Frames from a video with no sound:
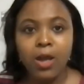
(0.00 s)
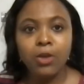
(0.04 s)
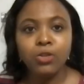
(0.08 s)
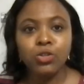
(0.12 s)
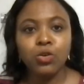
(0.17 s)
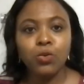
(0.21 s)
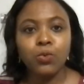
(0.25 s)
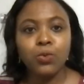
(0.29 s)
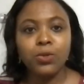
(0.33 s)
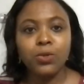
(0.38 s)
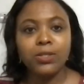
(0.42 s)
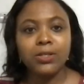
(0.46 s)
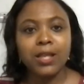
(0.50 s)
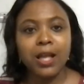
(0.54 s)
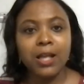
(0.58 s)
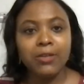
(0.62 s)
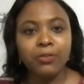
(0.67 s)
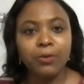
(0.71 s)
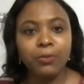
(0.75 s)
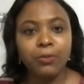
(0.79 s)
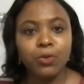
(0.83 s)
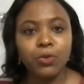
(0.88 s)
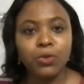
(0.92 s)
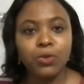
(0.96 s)
So we start
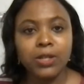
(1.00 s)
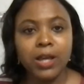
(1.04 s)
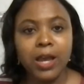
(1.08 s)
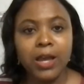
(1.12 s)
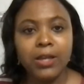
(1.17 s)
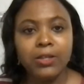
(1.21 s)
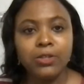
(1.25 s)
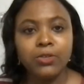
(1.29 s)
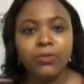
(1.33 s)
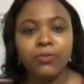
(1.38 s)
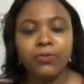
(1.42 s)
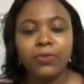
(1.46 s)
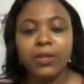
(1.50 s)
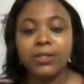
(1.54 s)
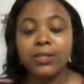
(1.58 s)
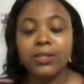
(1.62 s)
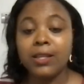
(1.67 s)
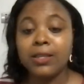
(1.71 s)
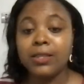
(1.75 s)
from those kinds of things.